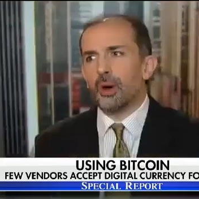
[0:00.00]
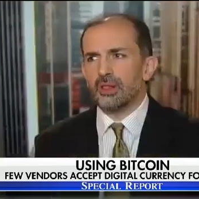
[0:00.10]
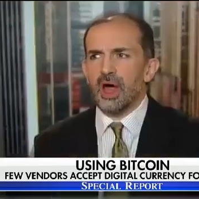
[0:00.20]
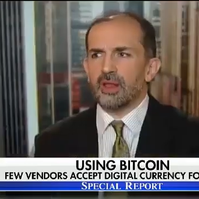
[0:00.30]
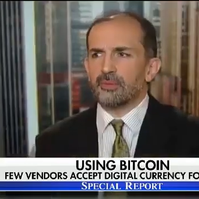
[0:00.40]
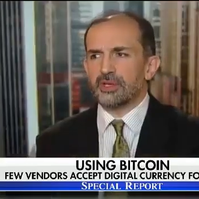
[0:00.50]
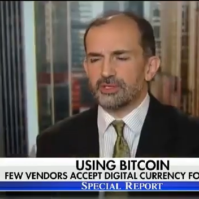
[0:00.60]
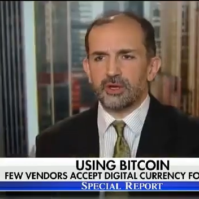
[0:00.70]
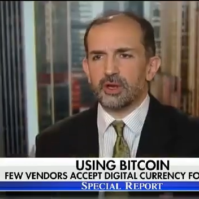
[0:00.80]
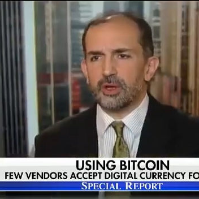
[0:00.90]
A lot of
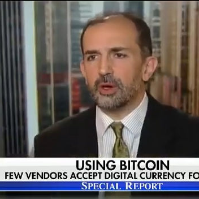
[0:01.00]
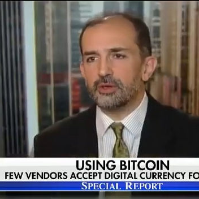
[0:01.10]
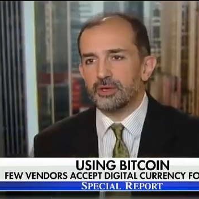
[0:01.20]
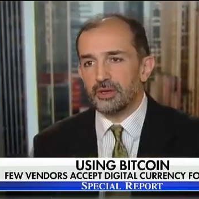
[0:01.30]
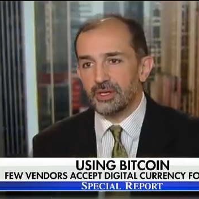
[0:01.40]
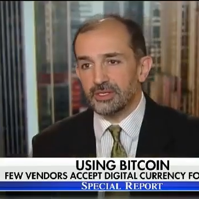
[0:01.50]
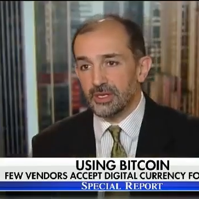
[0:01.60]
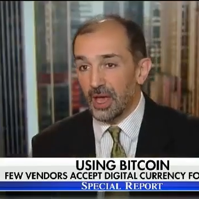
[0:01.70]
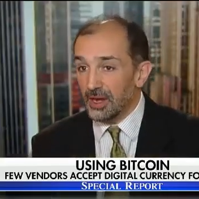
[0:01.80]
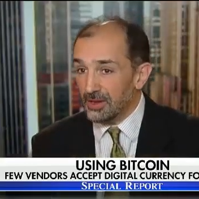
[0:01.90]
places you're going to go to and you'll
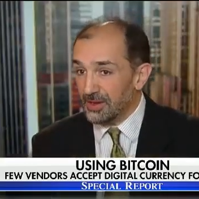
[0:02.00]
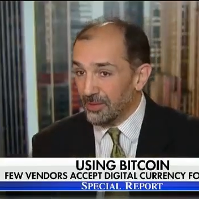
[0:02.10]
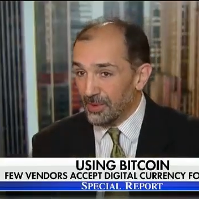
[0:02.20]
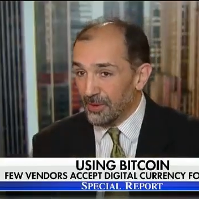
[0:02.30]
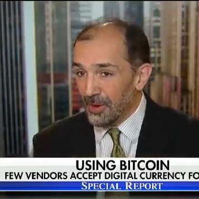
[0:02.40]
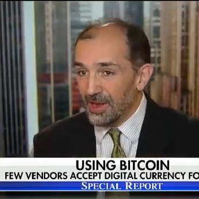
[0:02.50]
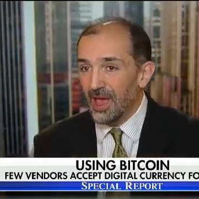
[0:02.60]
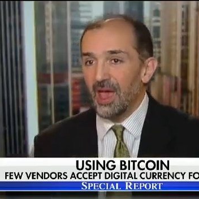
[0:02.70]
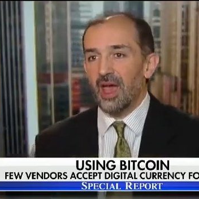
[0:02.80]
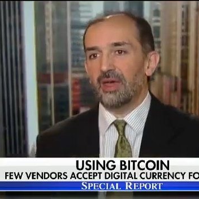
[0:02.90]
say, hey, do you take Bitcoin?
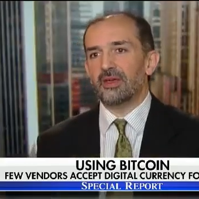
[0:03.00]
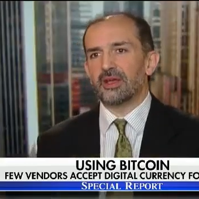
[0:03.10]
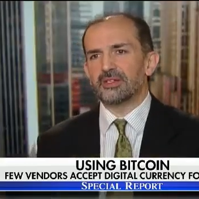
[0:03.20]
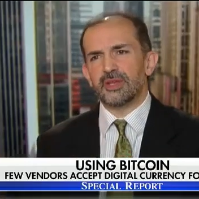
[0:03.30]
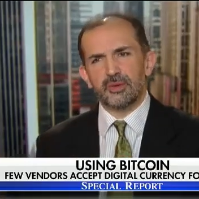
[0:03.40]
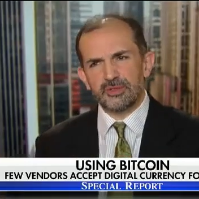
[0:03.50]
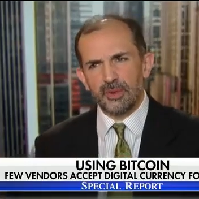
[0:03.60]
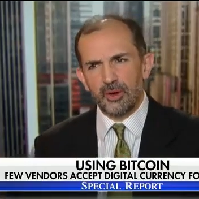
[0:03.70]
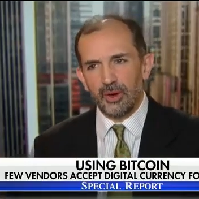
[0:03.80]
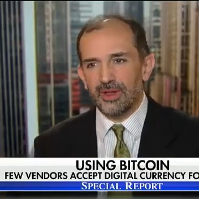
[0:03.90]
And they're going to say, what's
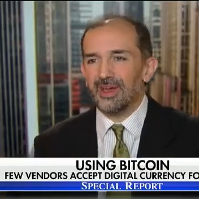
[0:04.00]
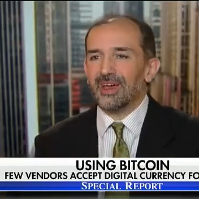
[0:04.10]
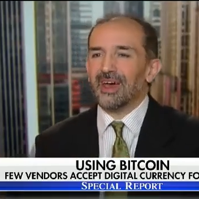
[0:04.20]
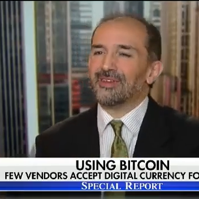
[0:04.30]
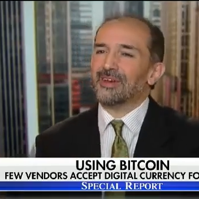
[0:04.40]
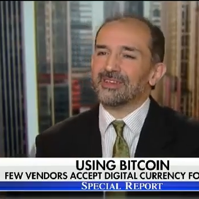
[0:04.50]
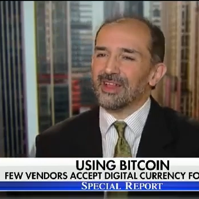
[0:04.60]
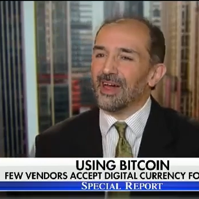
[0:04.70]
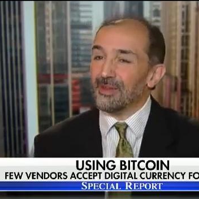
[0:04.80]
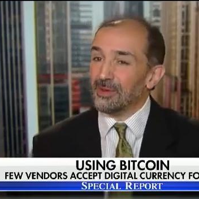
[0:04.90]
Bitcoin? Because
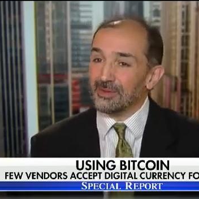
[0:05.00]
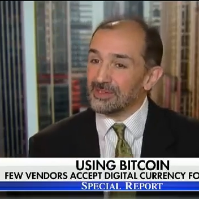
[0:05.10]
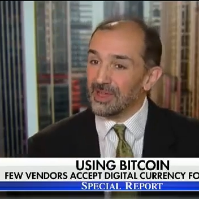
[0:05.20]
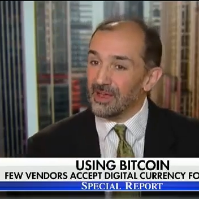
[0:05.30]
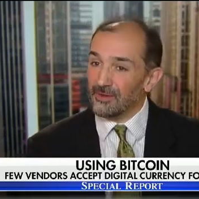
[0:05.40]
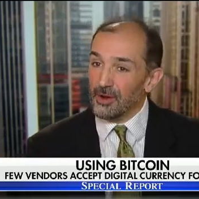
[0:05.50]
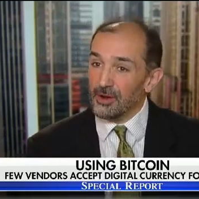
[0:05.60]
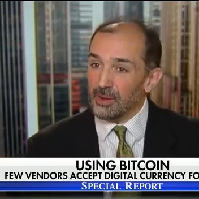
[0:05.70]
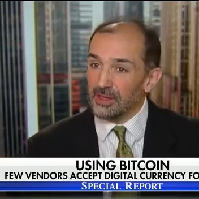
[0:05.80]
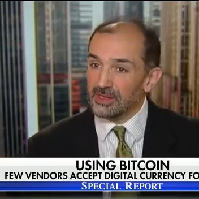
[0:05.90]
a lot of people still haven't
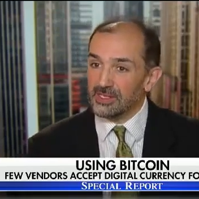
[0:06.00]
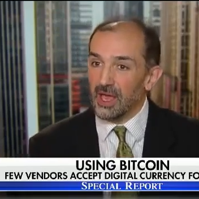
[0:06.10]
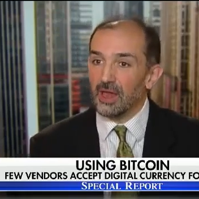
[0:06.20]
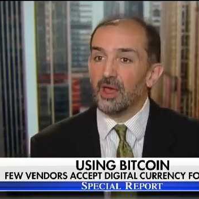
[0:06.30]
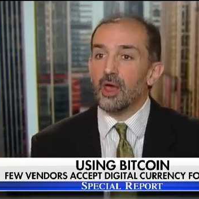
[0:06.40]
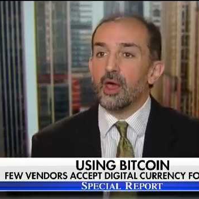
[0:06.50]
heard about this yet.